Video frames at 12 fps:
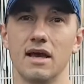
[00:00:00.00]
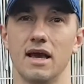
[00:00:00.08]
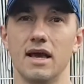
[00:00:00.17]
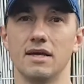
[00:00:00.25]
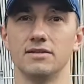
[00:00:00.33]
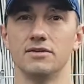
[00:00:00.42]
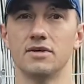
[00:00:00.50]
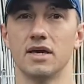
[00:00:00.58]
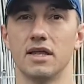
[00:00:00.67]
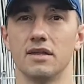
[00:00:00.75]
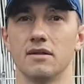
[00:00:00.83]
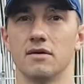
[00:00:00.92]
and you
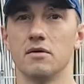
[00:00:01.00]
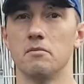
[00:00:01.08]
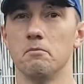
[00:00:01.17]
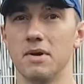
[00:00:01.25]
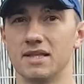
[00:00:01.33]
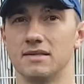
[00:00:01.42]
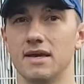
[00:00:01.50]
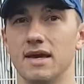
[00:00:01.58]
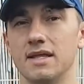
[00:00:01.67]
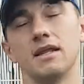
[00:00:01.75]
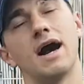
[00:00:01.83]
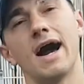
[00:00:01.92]
can
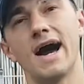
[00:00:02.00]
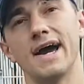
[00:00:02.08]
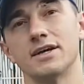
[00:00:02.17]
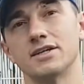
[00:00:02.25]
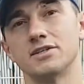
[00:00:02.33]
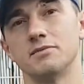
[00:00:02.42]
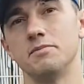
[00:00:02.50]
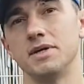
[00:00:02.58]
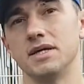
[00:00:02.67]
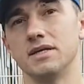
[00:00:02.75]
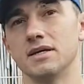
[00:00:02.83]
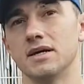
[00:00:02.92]
maintain a higher
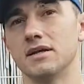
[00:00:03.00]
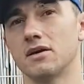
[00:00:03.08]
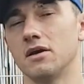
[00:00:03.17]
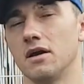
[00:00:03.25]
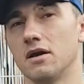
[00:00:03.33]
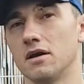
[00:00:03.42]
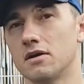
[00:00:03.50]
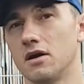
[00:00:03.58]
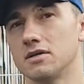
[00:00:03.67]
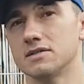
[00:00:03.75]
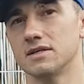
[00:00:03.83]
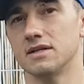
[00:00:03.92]
speed, at a
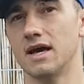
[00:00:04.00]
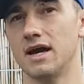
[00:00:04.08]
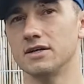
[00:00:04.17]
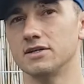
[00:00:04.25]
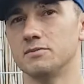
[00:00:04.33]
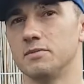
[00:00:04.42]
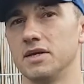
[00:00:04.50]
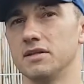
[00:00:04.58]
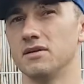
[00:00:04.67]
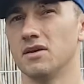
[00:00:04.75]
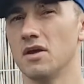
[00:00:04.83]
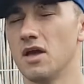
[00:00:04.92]
constant higher speed.
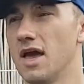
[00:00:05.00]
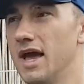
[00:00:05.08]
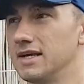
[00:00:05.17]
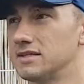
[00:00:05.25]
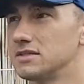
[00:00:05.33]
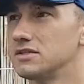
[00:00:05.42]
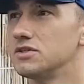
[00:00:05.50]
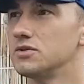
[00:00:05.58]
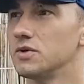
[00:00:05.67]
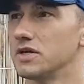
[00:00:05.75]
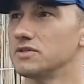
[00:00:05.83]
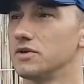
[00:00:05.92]
As
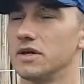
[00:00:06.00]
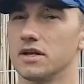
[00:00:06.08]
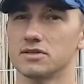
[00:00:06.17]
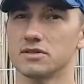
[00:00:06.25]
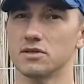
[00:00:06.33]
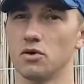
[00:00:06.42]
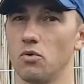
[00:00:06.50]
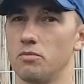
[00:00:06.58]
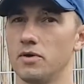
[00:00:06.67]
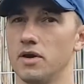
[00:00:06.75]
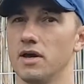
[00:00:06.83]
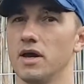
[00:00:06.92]
soon as you hit a slope,
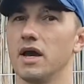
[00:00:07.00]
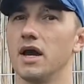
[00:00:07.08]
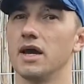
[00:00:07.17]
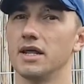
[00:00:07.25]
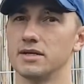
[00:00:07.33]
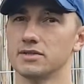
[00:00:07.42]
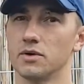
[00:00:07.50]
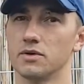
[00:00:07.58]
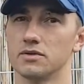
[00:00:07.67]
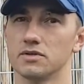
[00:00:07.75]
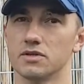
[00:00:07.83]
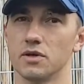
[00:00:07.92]
it is going
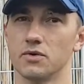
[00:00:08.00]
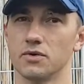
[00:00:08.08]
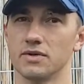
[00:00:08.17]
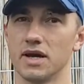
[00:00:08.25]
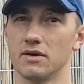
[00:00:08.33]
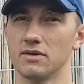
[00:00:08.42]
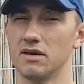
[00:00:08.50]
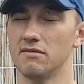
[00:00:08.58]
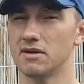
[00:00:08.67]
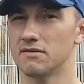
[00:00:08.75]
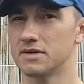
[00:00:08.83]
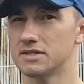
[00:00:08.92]
to slow you down.
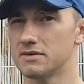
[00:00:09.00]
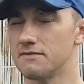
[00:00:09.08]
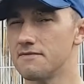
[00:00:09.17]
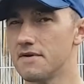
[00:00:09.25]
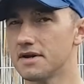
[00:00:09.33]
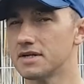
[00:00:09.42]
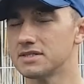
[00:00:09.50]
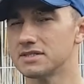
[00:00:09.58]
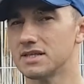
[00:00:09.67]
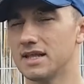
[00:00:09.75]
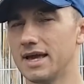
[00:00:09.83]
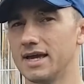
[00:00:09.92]
Even if it's a very
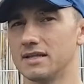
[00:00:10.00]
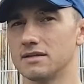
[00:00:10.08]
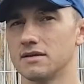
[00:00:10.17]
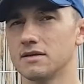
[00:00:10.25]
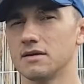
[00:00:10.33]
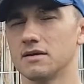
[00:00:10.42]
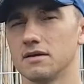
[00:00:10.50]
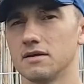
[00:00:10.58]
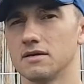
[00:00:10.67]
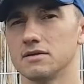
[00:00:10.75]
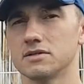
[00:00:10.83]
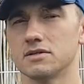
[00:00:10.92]
slight
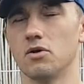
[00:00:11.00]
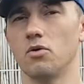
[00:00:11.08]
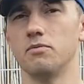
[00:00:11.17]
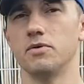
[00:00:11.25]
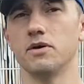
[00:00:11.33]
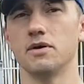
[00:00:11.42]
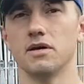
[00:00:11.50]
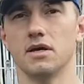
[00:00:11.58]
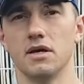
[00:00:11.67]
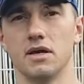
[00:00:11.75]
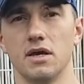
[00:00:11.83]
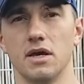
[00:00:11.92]
slope,
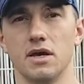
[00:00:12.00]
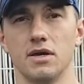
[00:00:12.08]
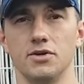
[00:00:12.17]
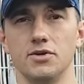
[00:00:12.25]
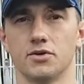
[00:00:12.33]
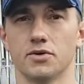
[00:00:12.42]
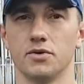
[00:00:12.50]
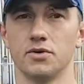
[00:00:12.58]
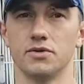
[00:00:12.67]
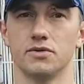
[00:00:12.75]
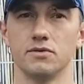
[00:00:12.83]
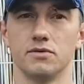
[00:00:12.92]
you're going
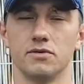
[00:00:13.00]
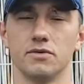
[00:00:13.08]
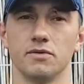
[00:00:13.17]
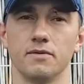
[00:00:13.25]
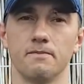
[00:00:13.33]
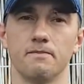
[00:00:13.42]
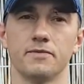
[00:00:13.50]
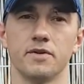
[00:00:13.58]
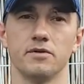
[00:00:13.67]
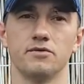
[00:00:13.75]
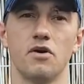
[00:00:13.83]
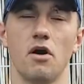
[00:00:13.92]
to
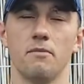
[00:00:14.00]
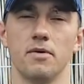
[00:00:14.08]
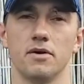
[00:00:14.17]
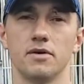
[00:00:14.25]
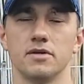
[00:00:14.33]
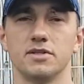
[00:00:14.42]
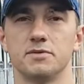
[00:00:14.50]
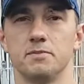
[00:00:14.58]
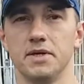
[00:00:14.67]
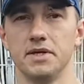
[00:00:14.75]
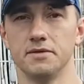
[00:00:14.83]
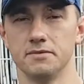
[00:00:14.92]
drop
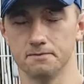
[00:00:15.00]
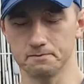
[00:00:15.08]
speed.